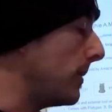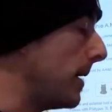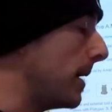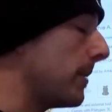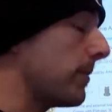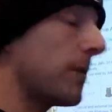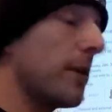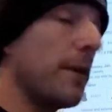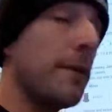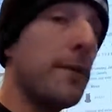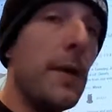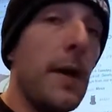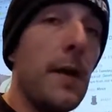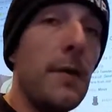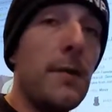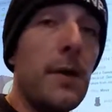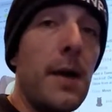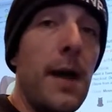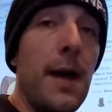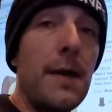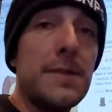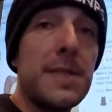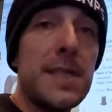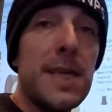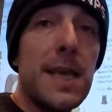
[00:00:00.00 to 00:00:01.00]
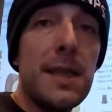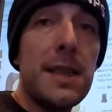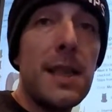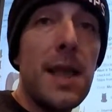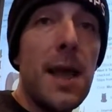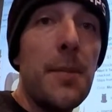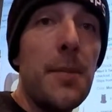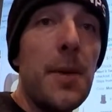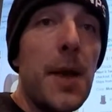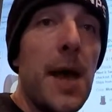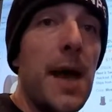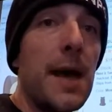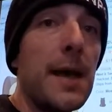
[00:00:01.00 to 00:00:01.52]
Remember, if you ever have to
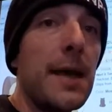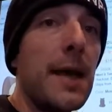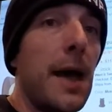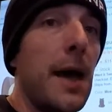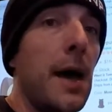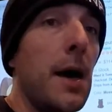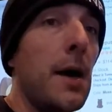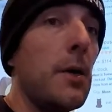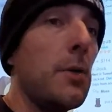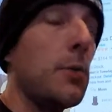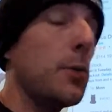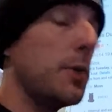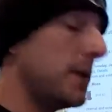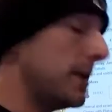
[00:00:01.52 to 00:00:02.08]
get that pack